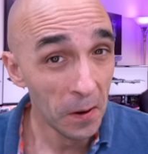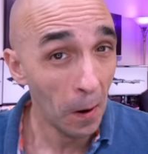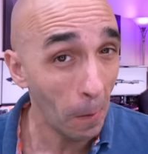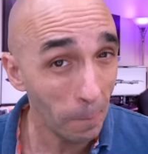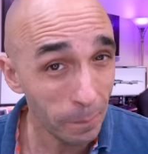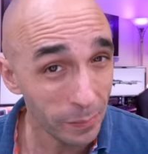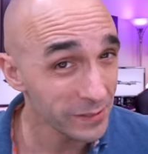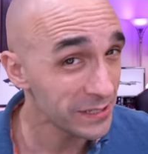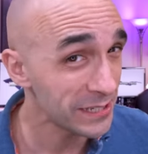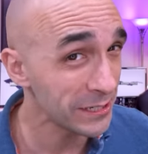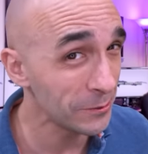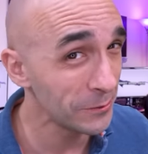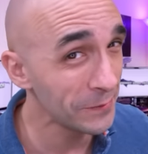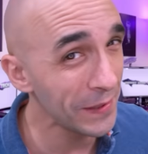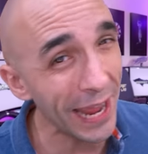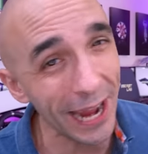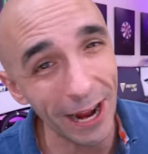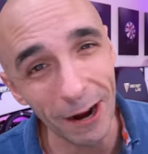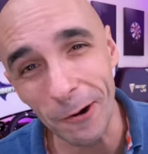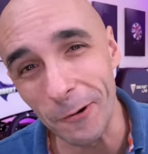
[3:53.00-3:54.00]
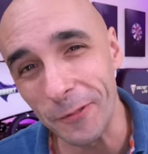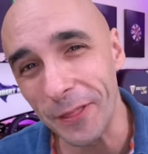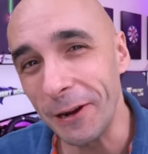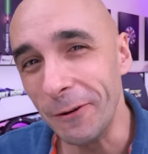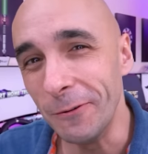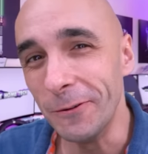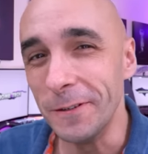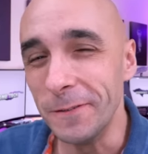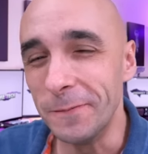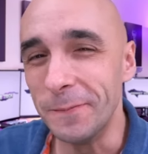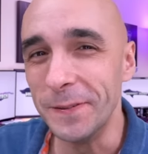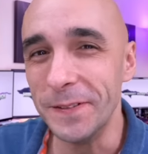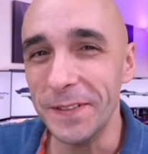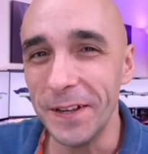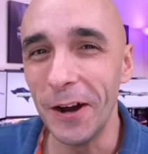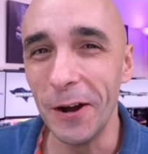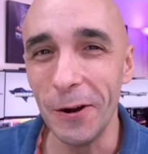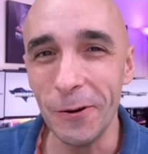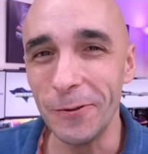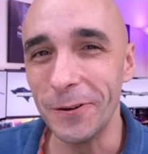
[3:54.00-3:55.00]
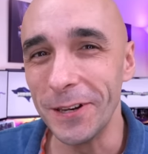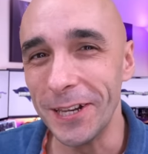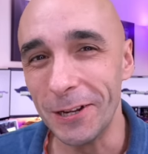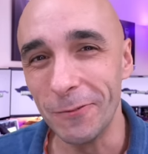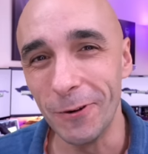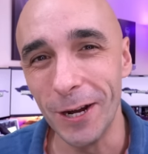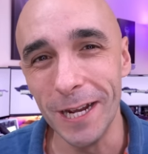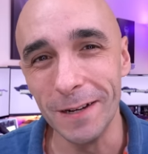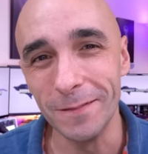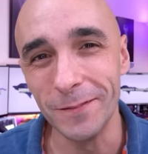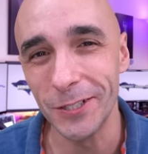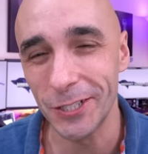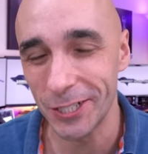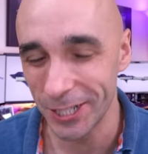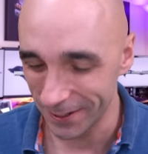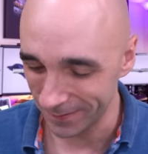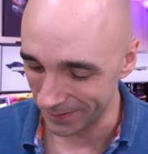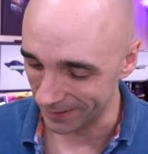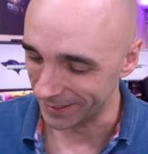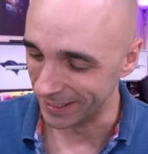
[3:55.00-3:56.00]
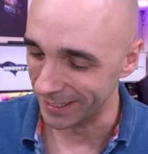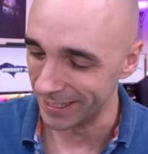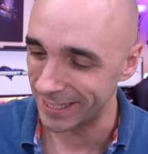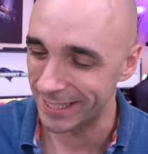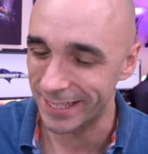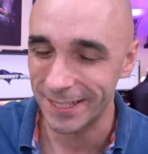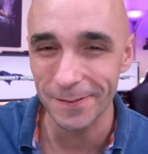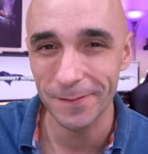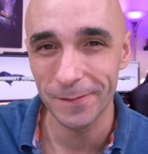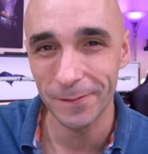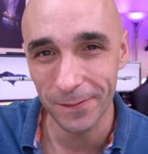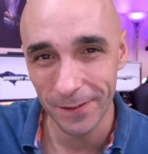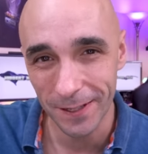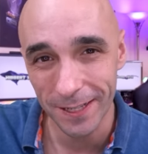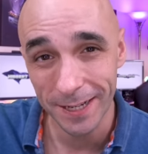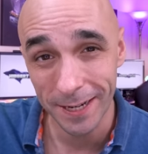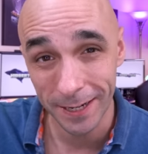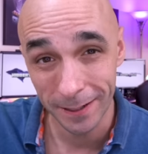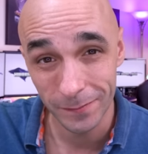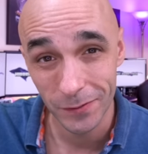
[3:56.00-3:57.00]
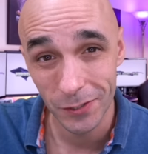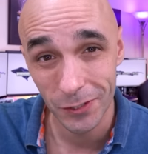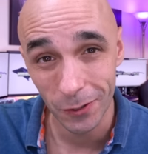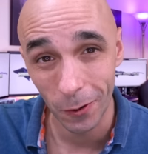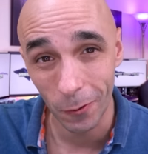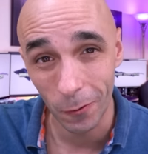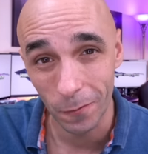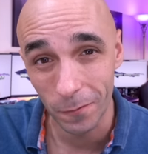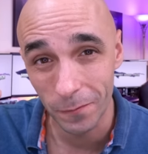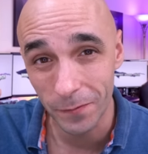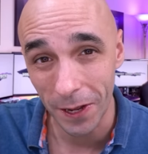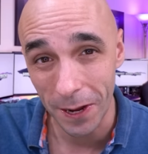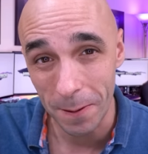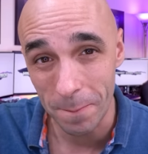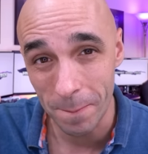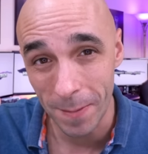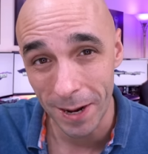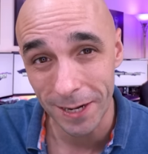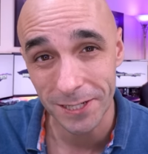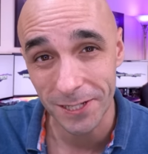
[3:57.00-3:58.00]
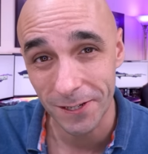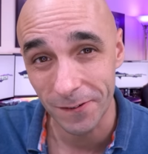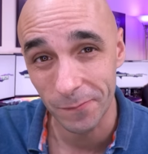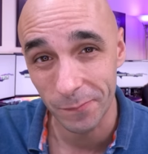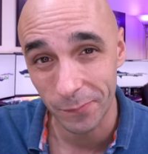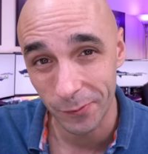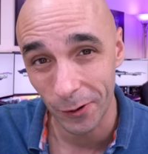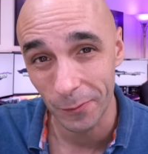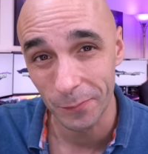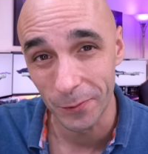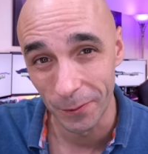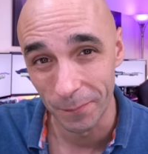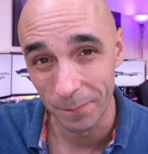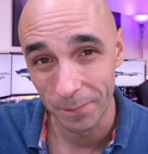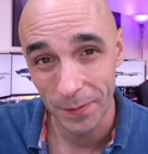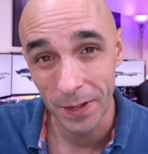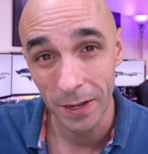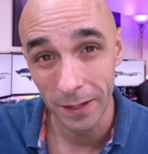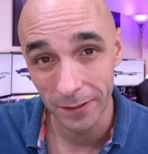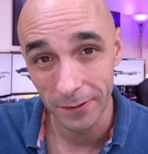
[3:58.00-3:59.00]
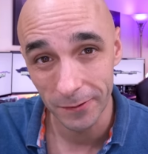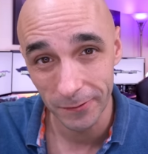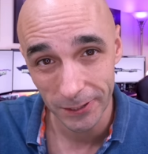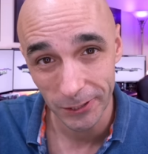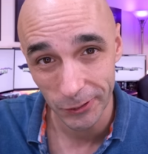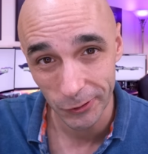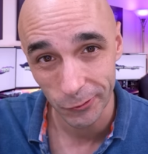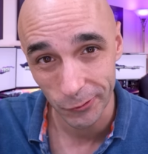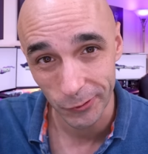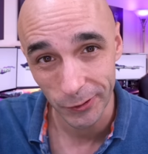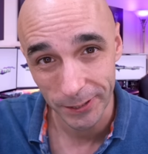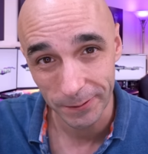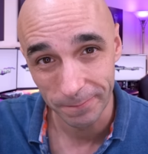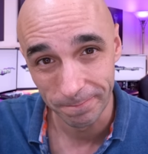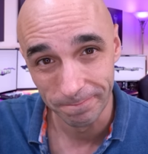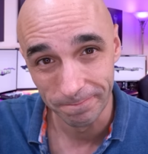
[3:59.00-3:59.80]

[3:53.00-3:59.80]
Up until now, that would have been the only way of achieving this. Flic have solved a massive problem. Literally.